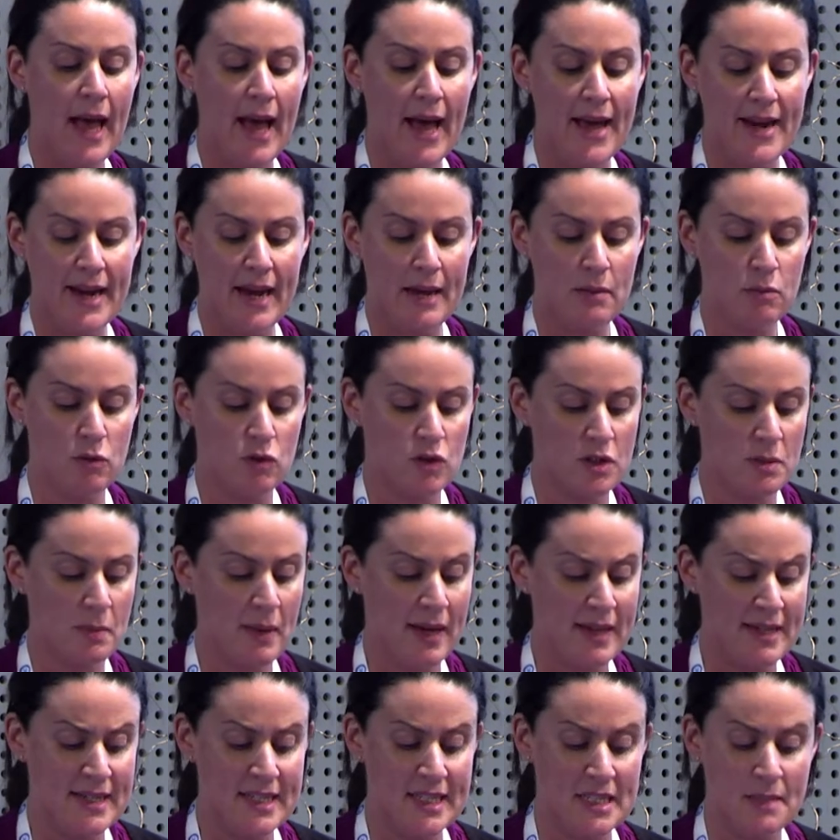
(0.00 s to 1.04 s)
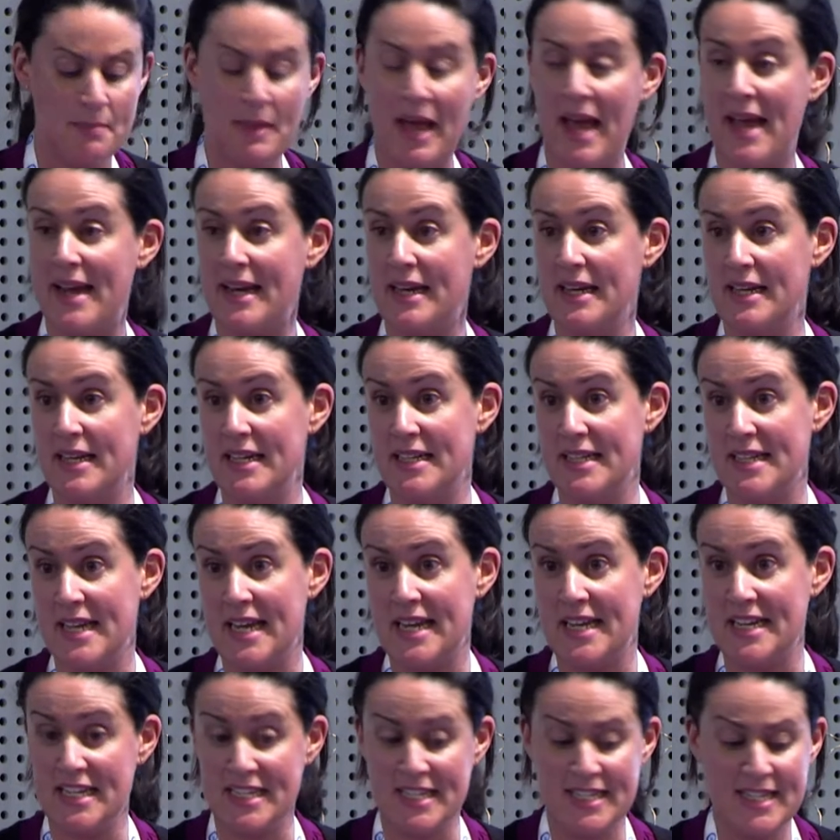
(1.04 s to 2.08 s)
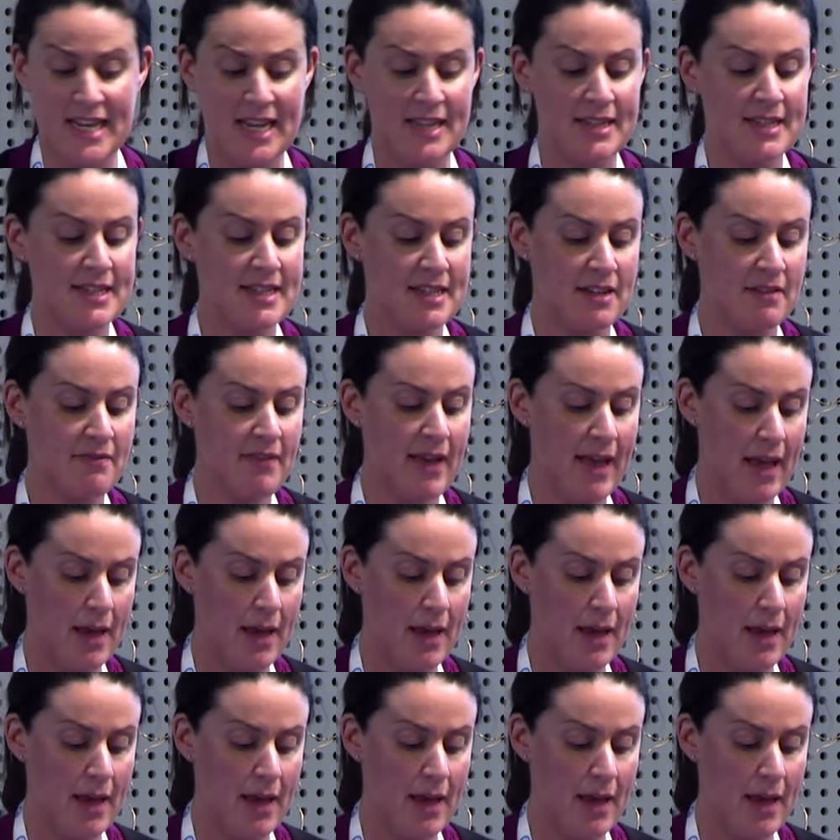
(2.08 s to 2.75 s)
unable to participate in intensive